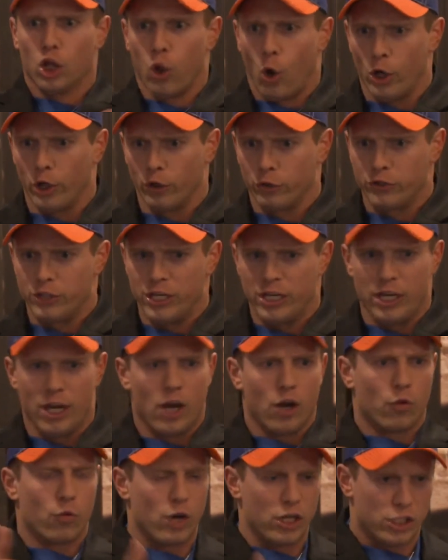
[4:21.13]
loyalty,
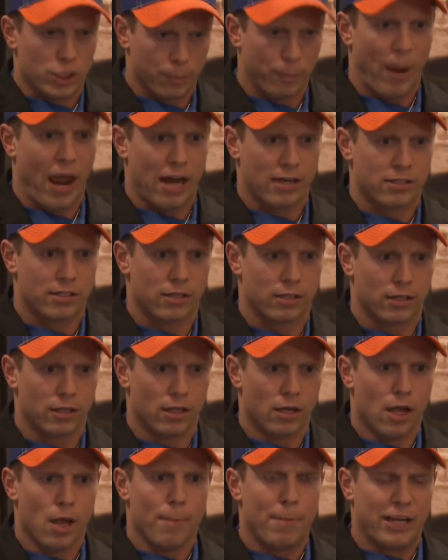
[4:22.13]
respect.
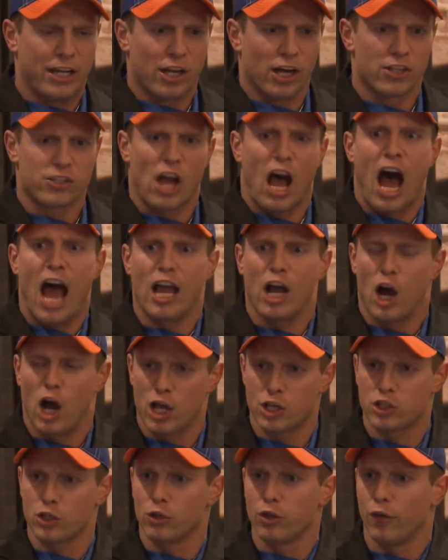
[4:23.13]
Because I
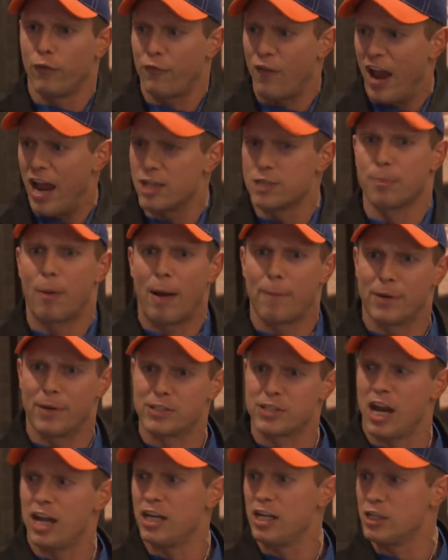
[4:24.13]
hustle the fans by
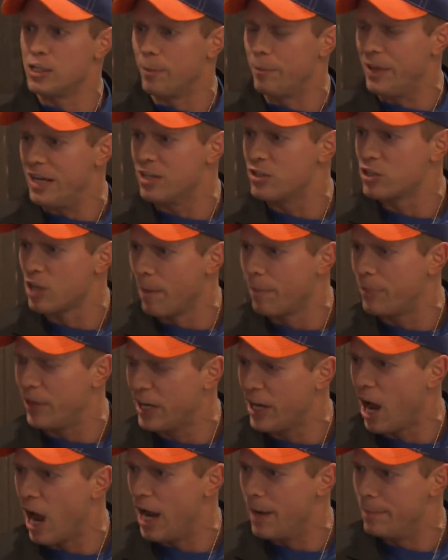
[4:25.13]
pretending to be something
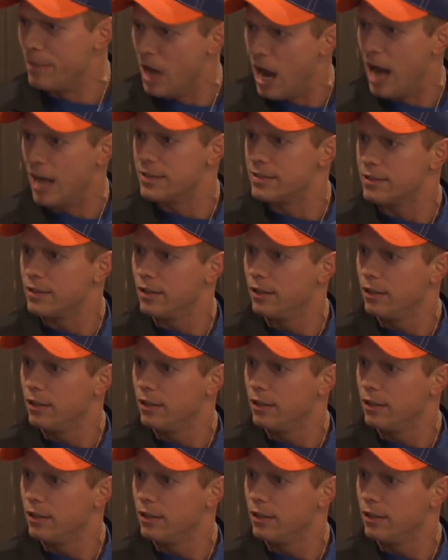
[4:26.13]
I'm not.